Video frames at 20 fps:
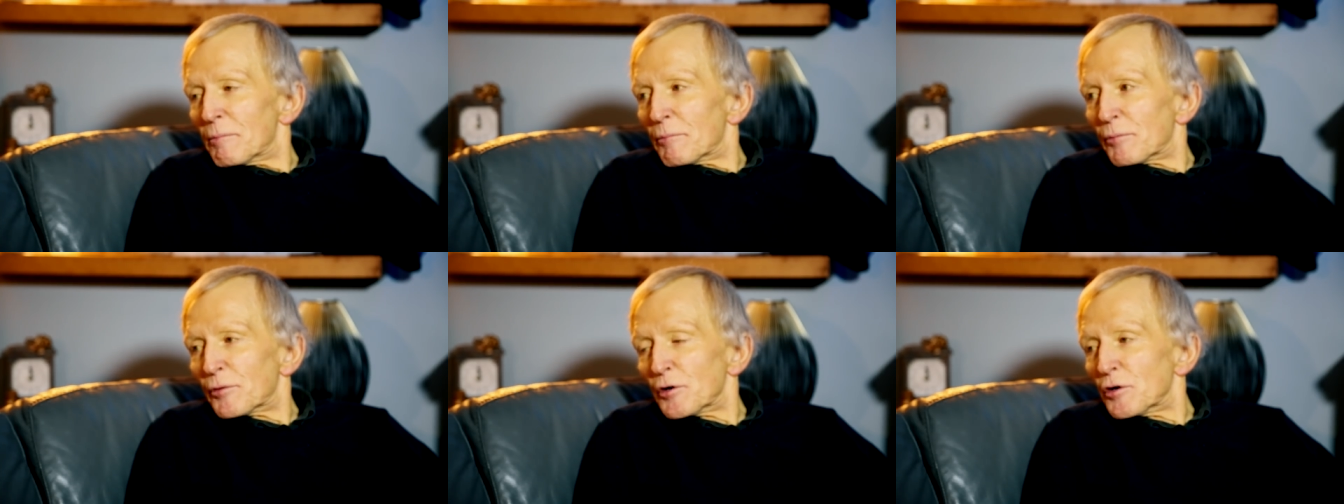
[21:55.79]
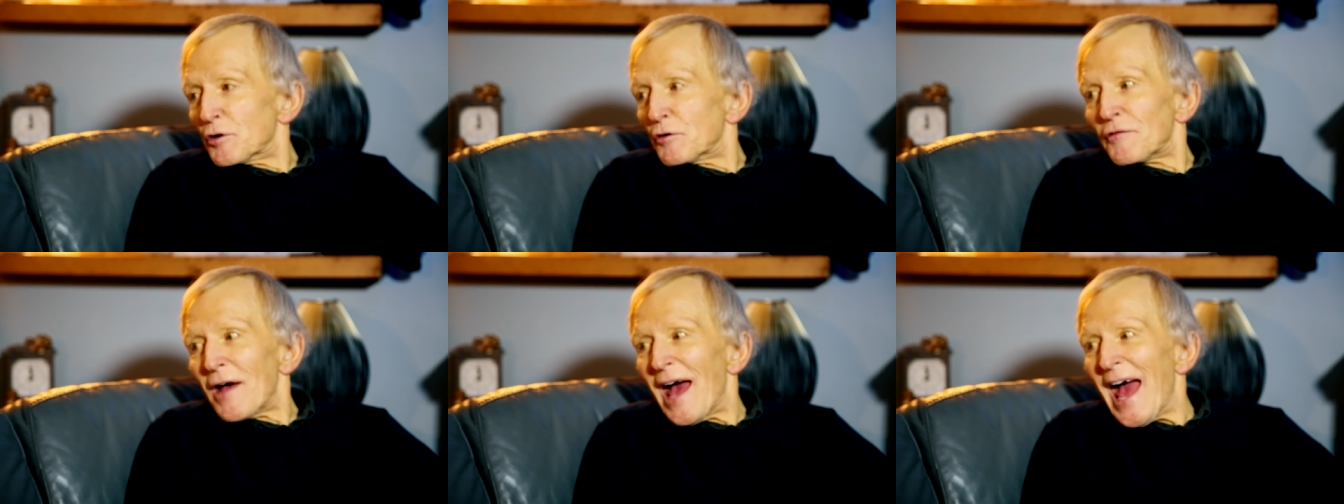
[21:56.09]

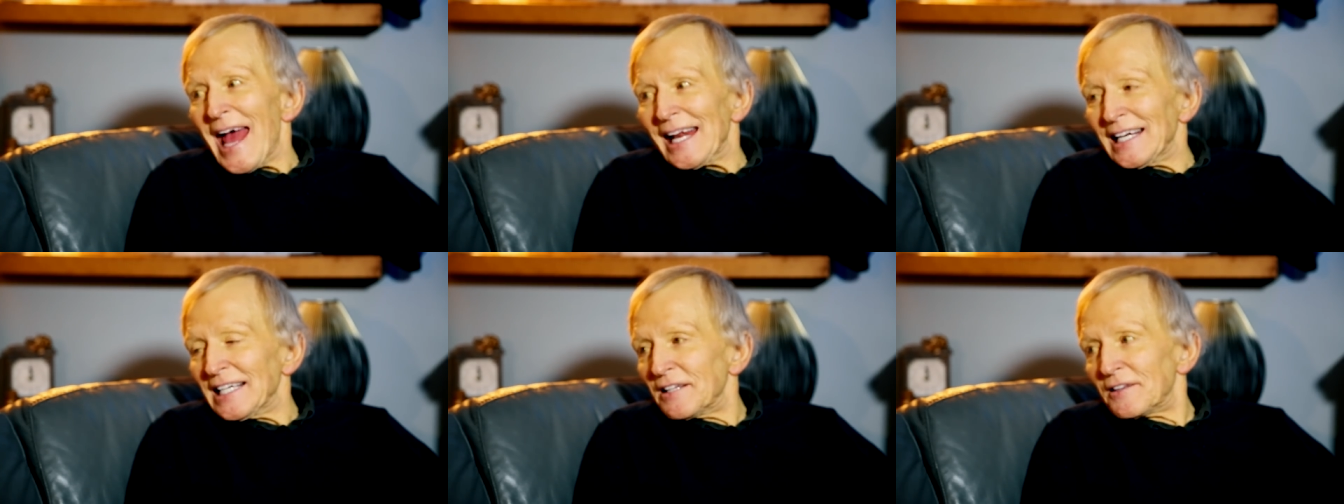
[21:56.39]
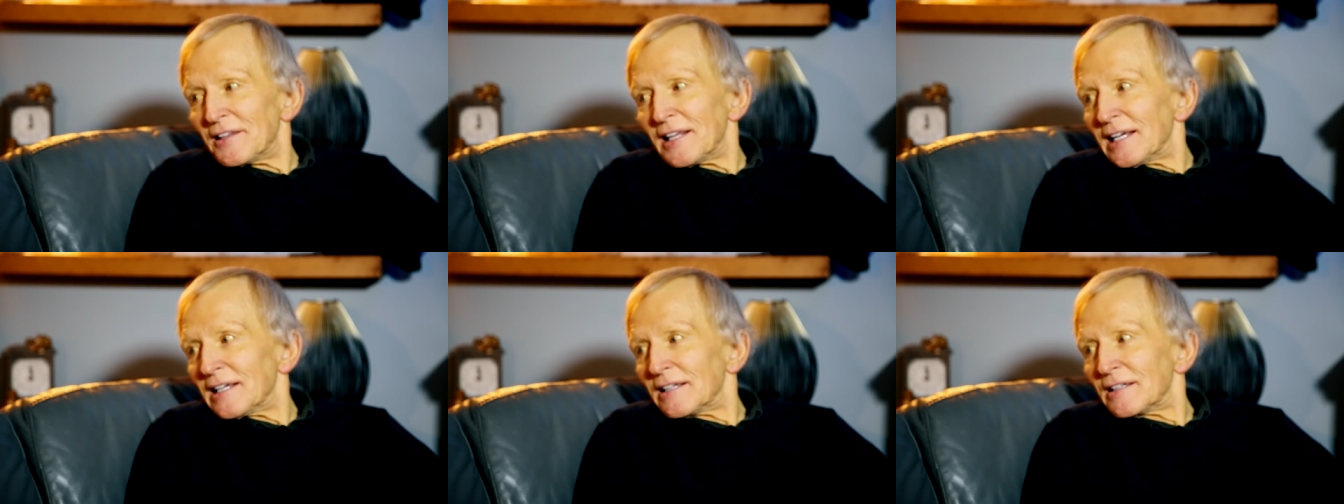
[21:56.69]
prove
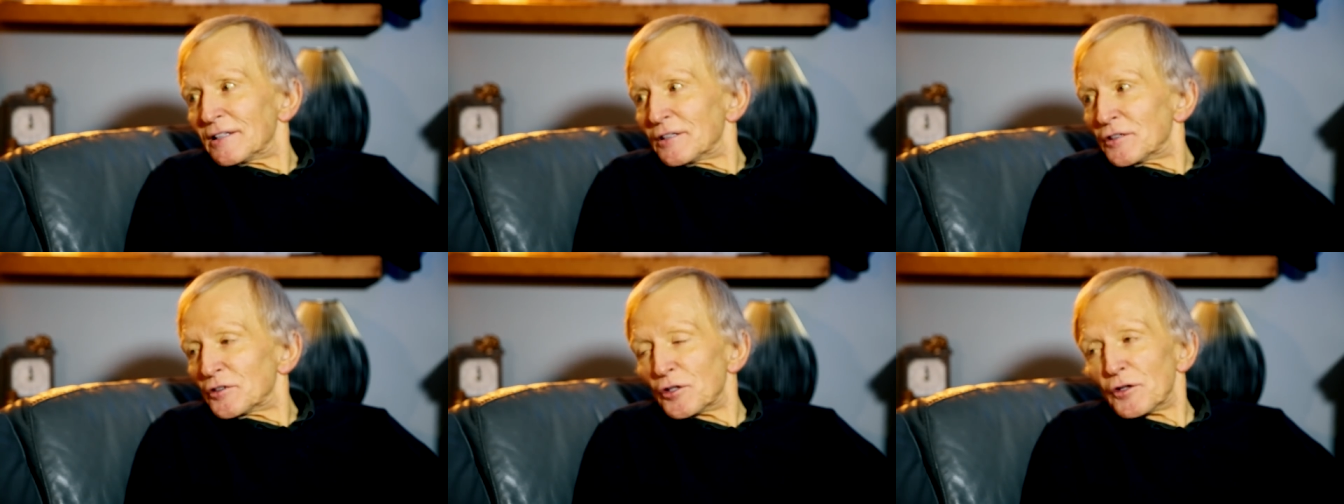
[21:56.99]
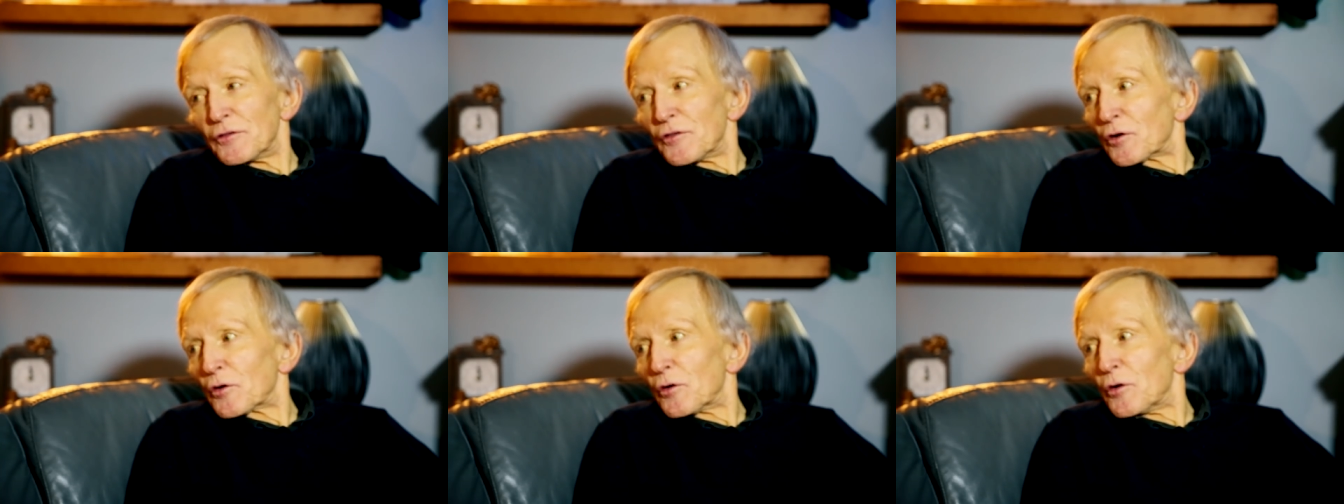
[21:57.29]
anything
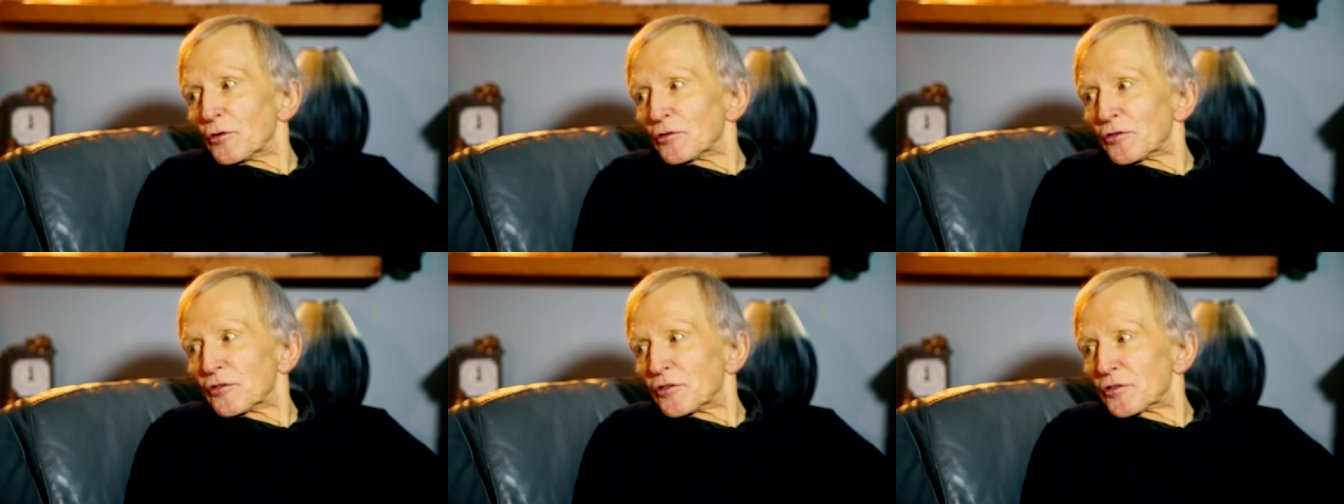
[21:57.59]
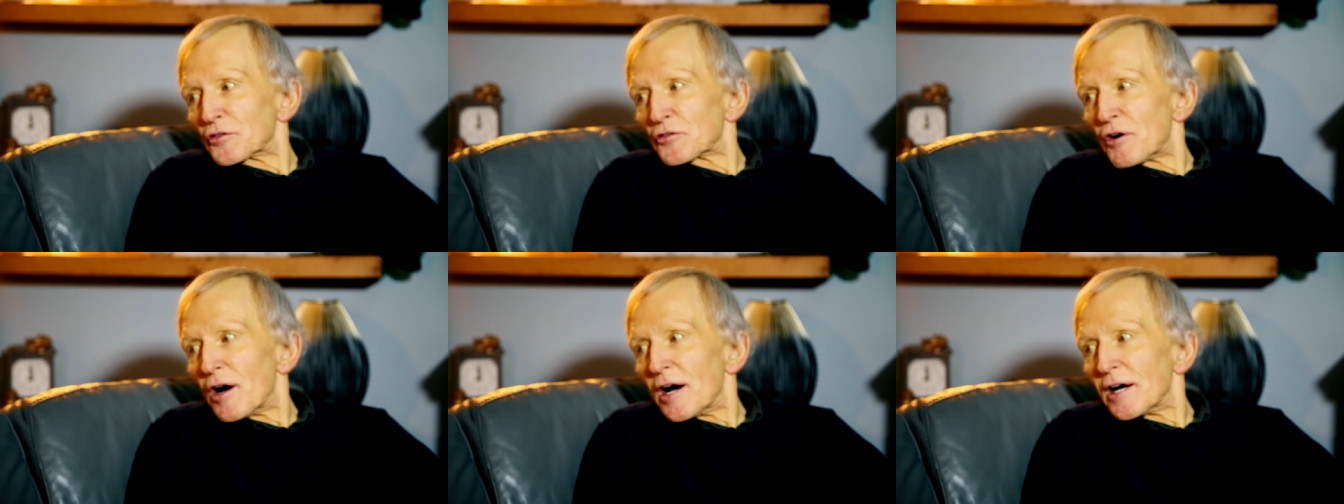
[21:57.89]
during the course of
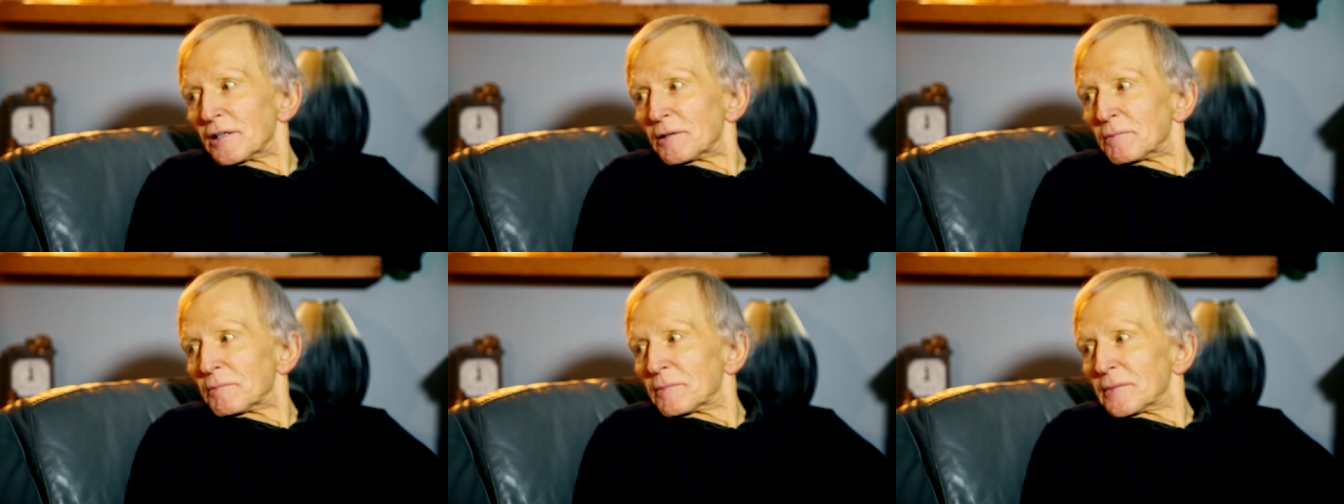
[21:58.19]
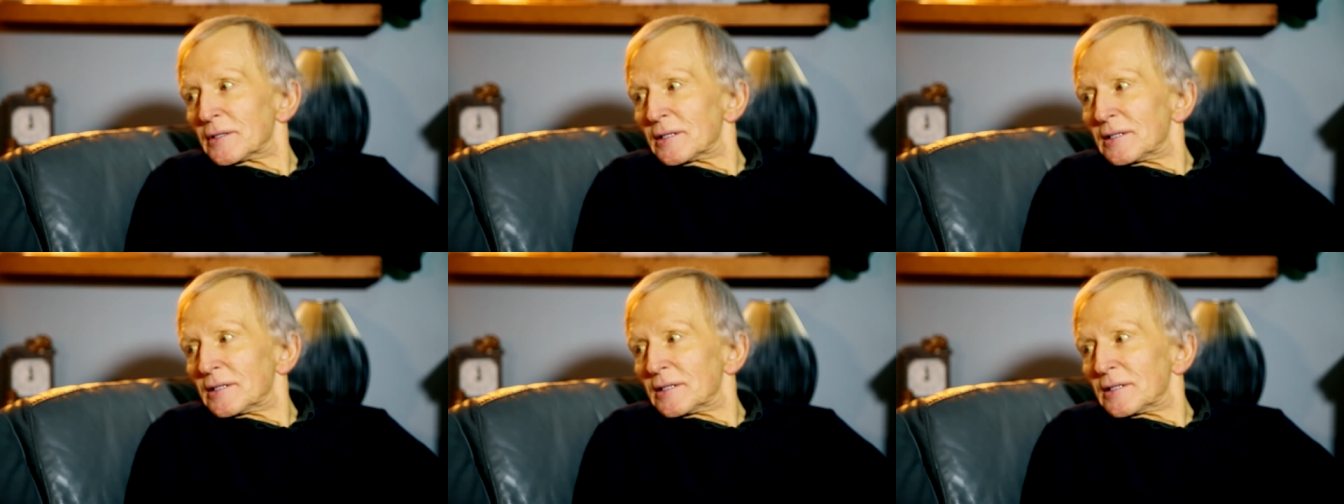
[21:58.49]
the trial.